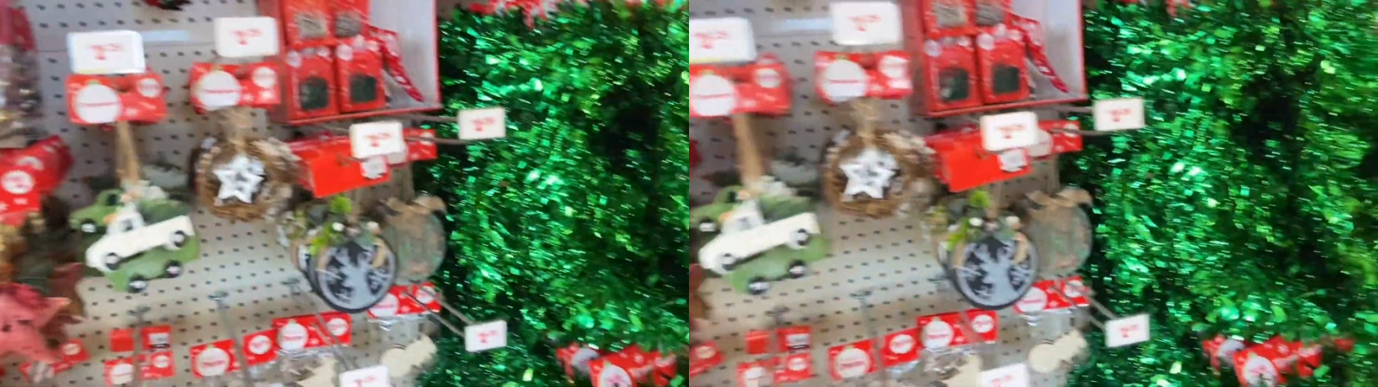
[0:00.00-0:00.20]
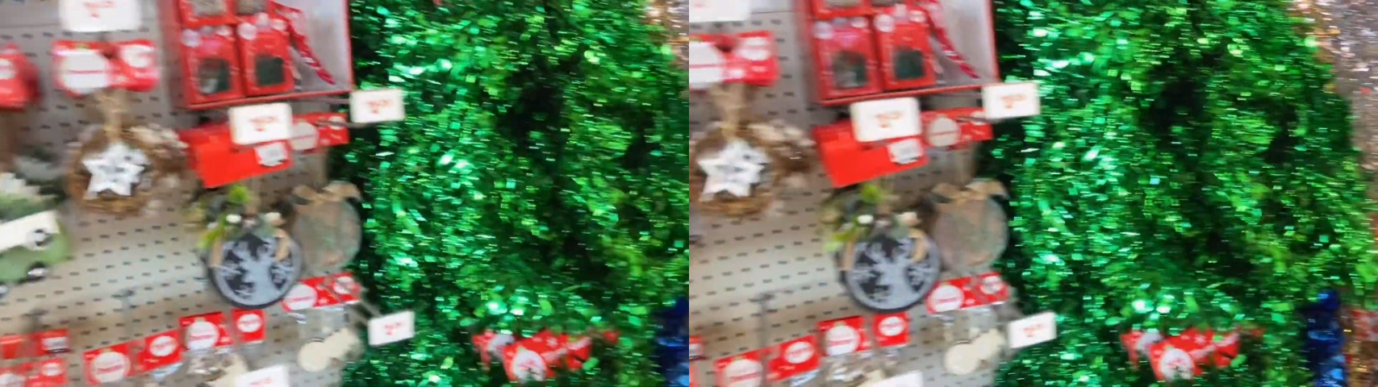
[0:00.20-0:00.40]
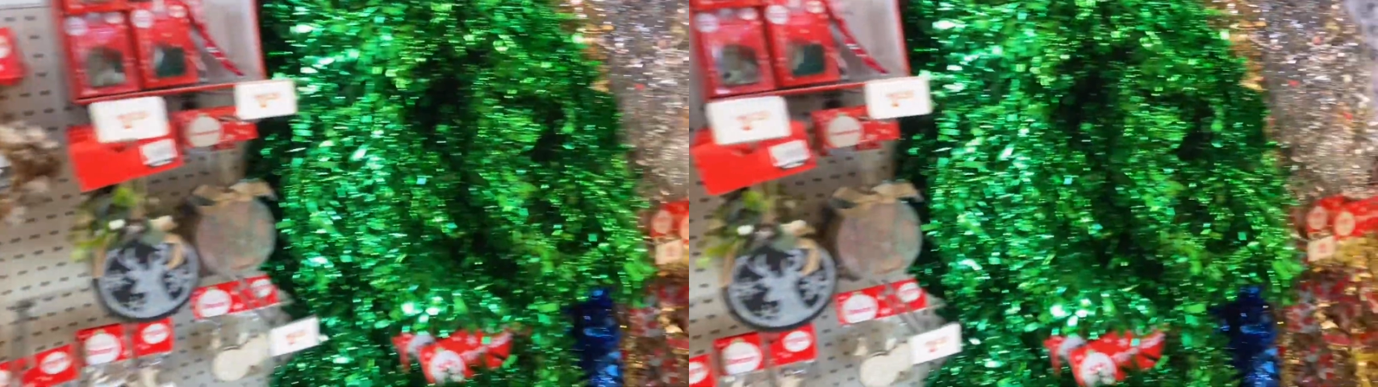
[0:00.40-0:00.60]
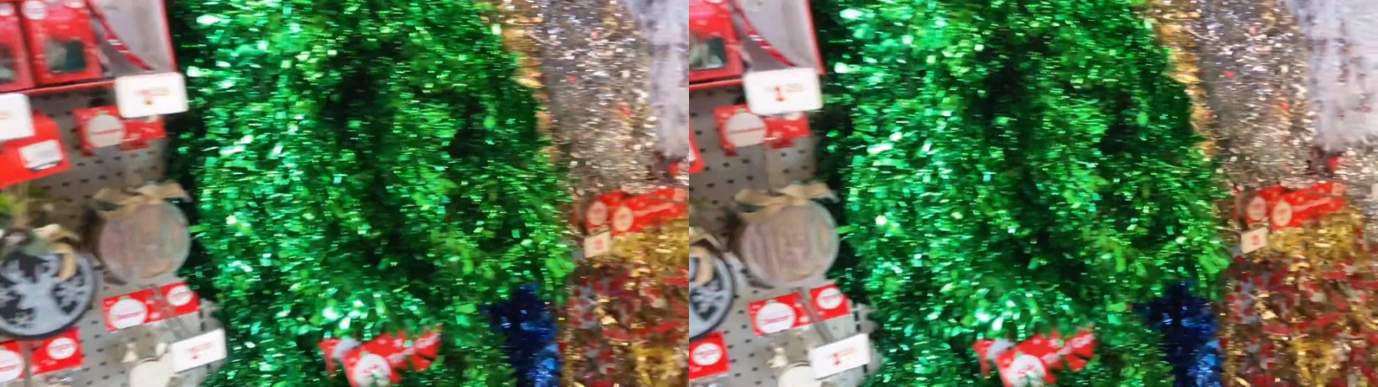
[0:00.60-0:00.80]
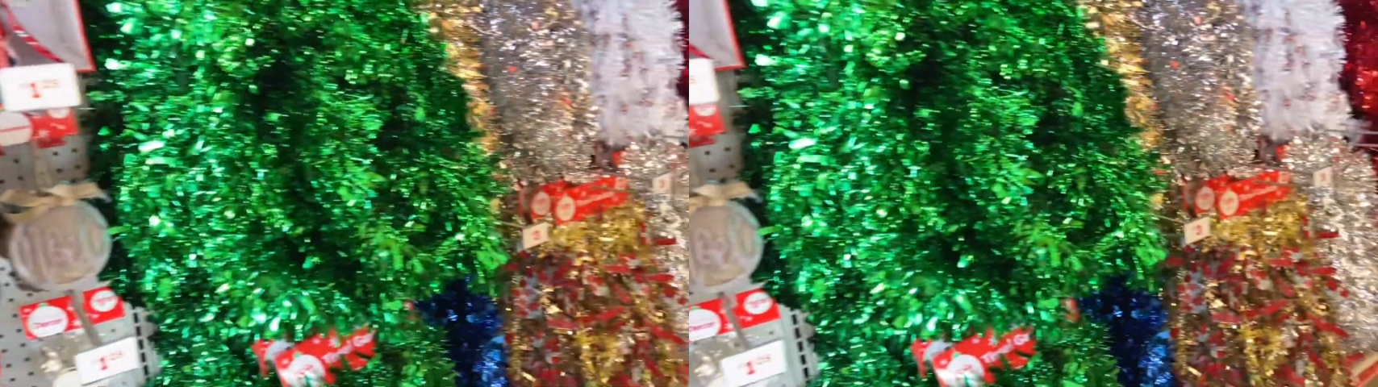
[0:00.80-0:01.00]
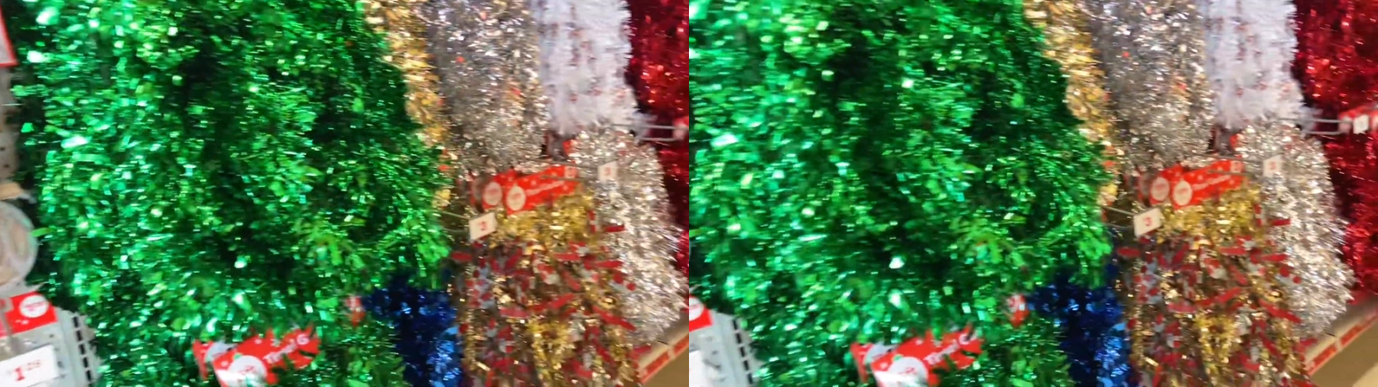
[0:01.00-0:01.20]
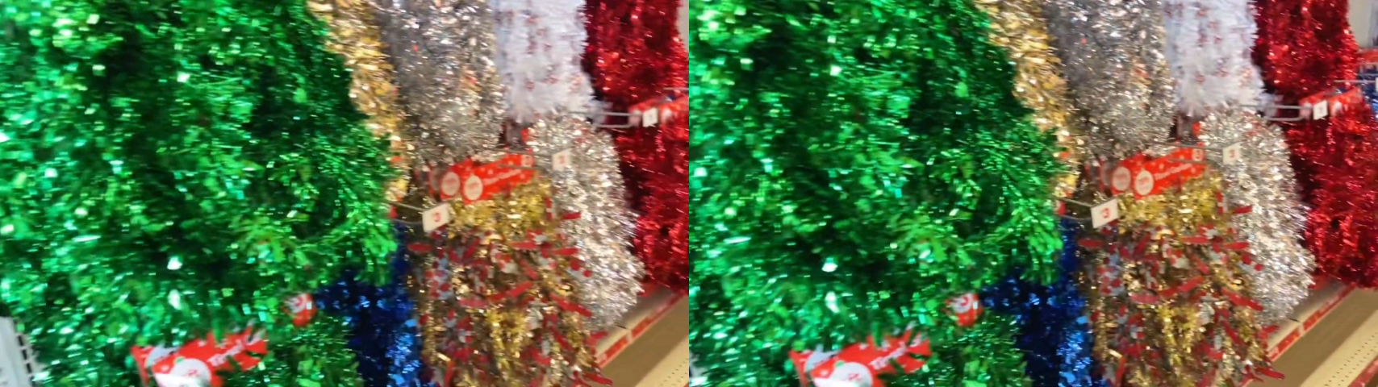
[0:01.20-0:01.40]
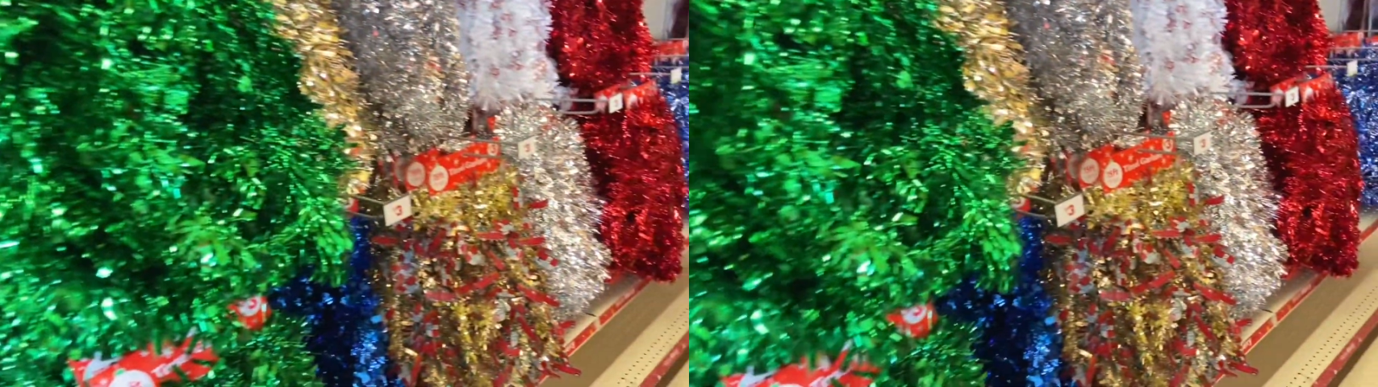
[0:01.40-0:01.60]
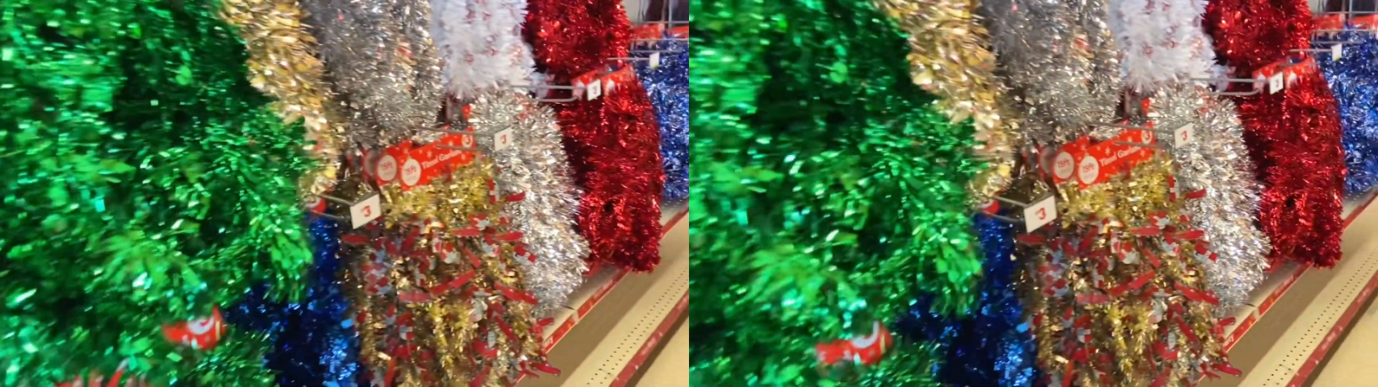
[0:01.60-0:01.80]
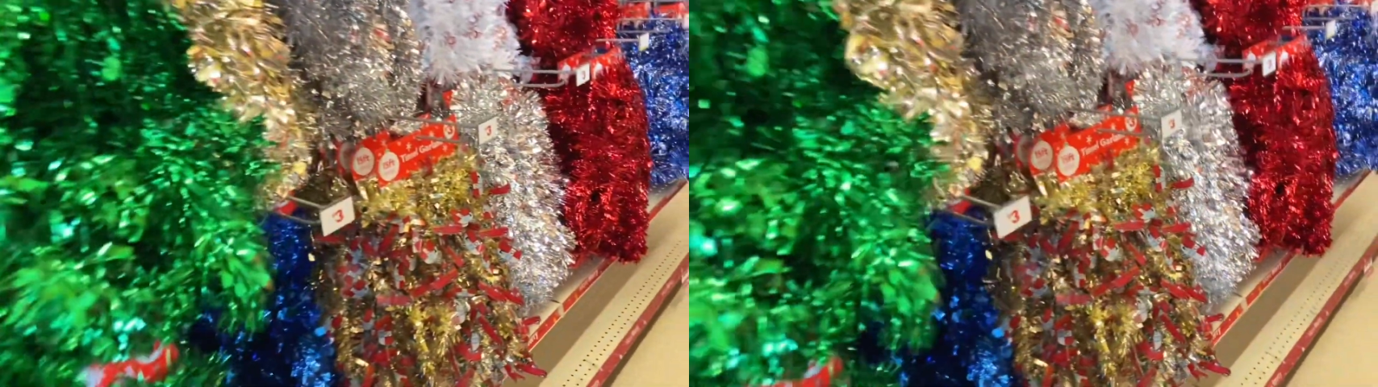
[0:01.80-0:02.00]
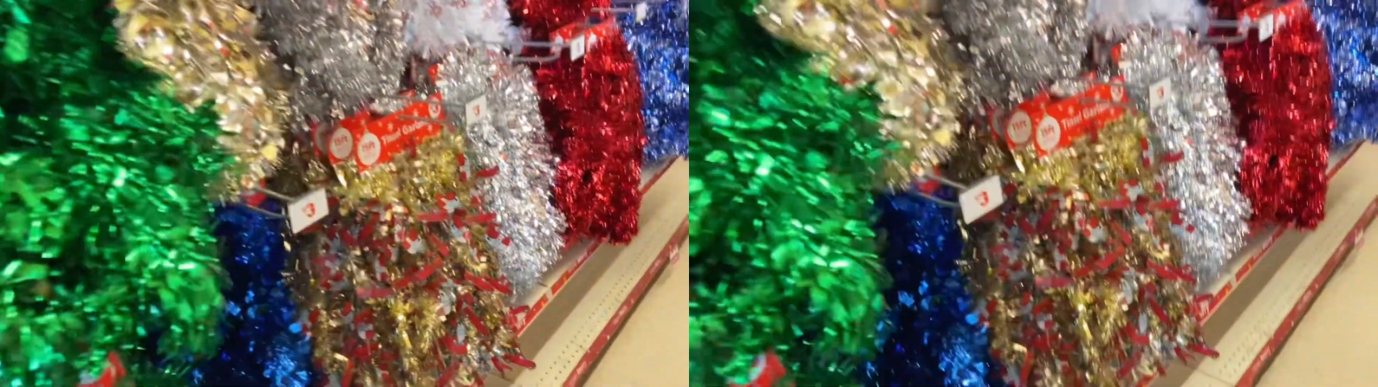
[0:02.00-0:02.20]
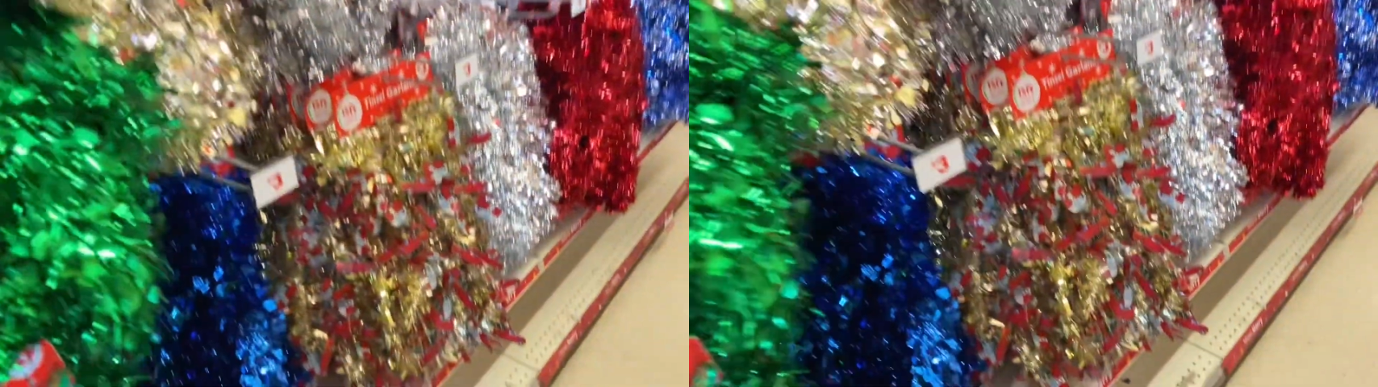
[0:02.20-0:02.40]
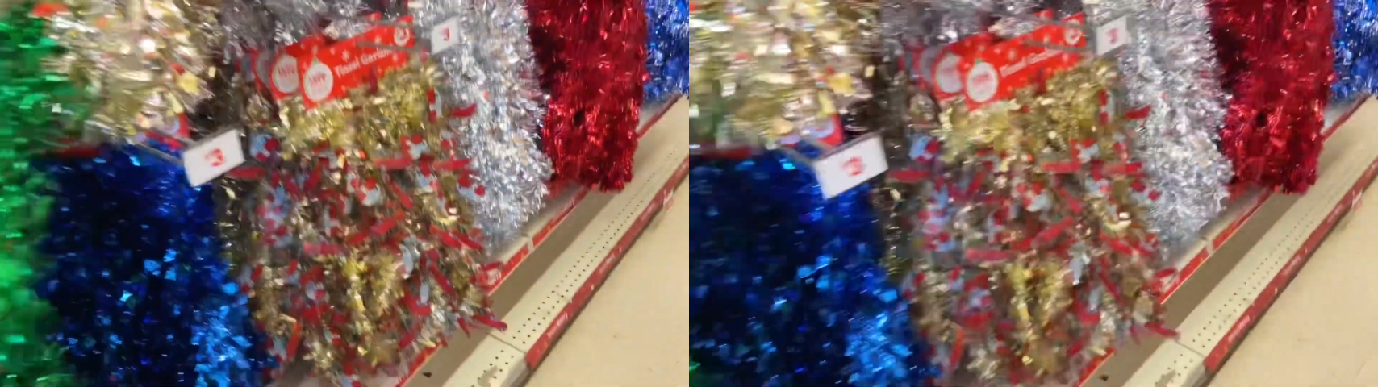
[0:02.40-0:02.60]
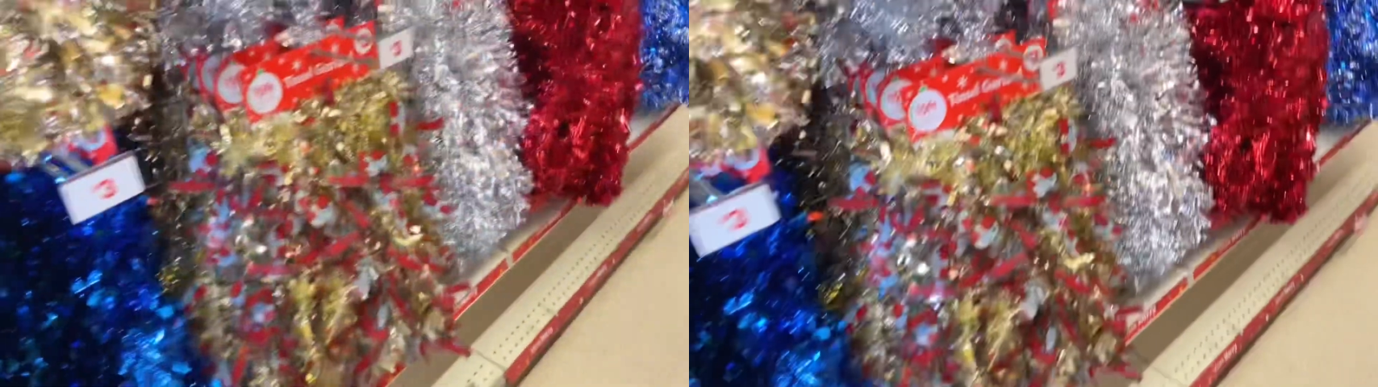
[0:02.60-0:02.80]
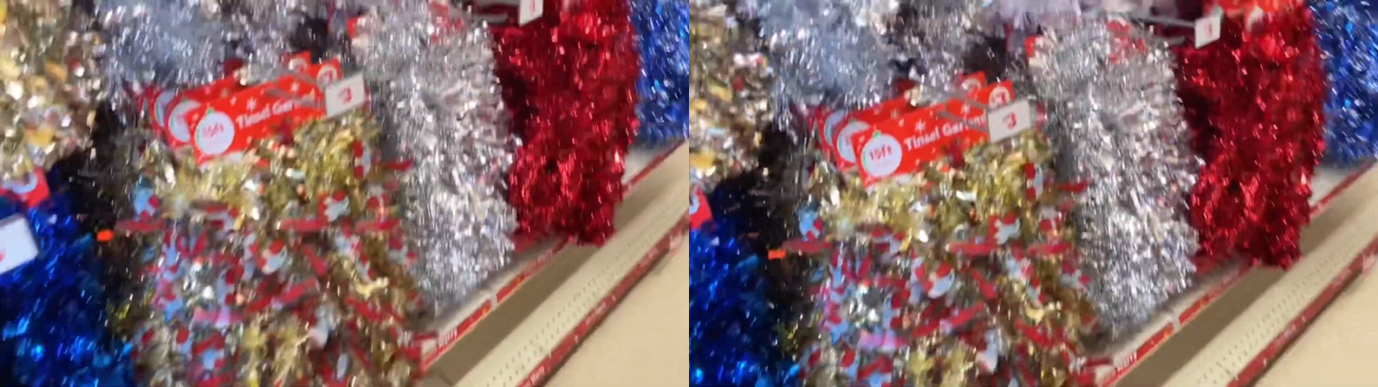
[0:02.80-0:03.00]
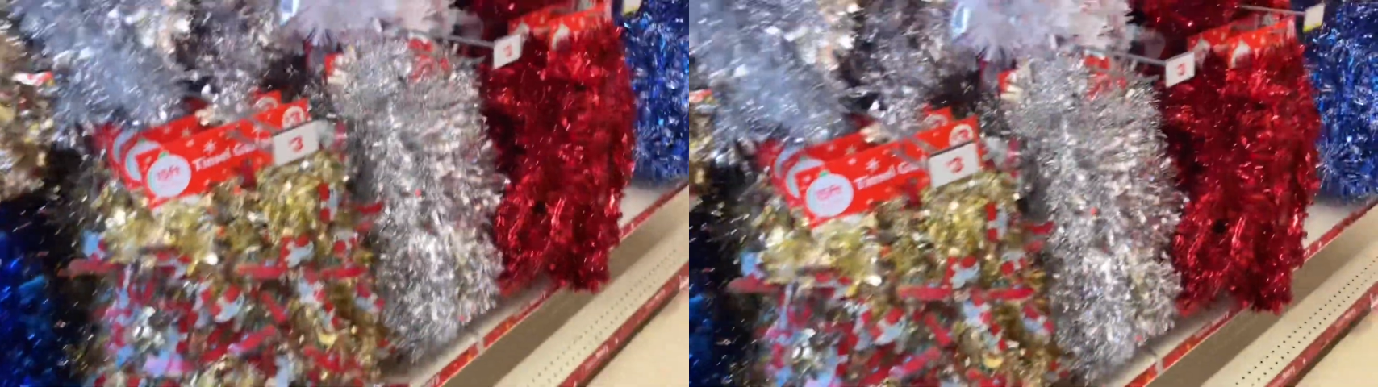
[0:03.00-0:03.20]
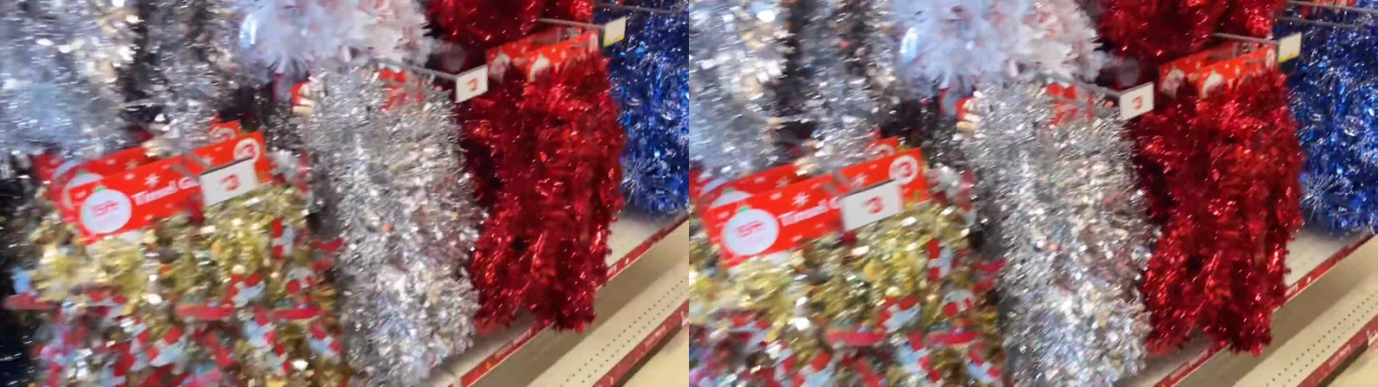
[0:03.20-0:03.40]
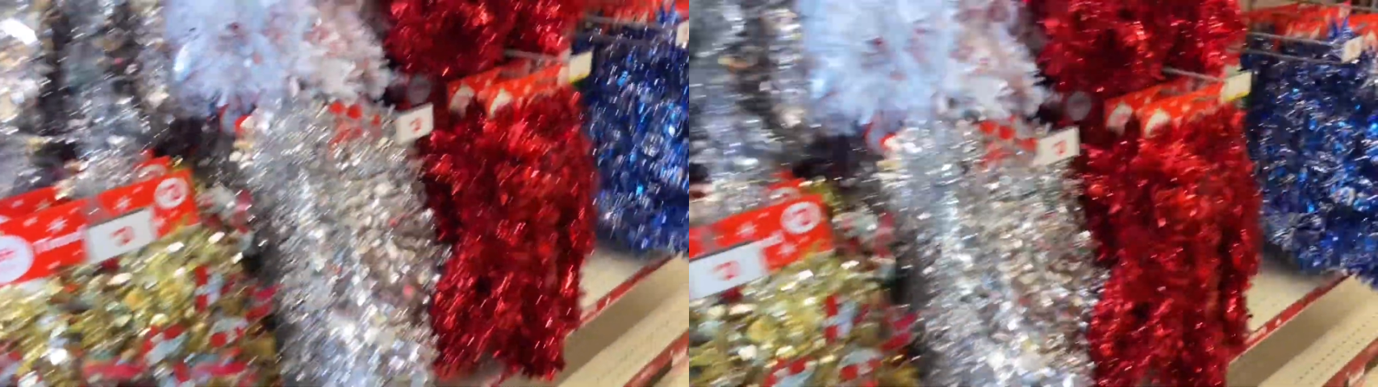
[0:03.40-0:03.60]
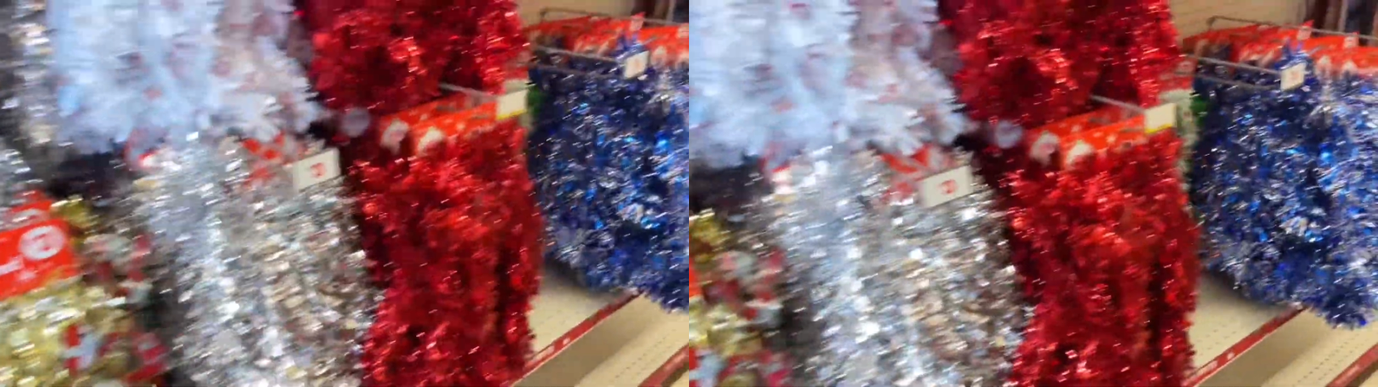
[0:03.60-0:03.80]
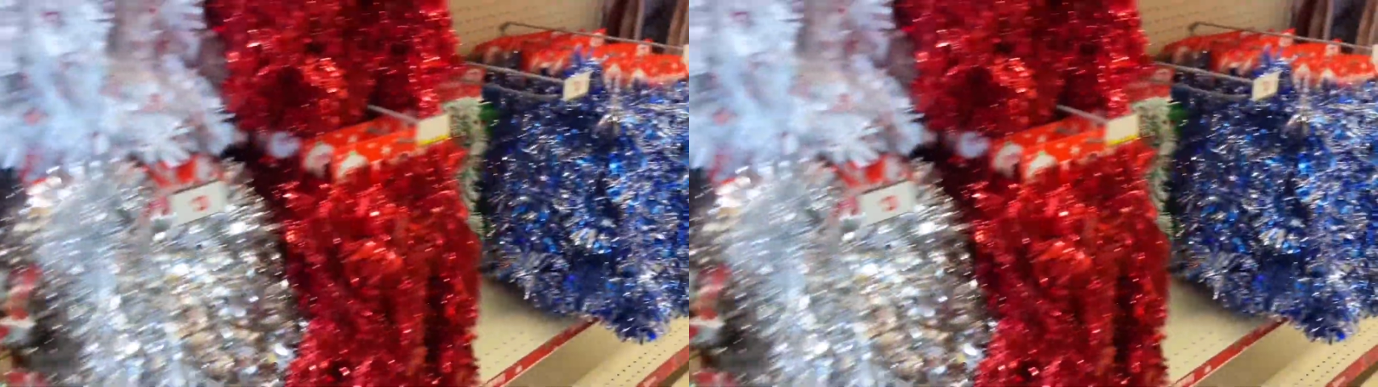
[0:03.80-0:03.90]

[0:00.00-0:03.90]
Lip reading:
[unreadable: no face in view]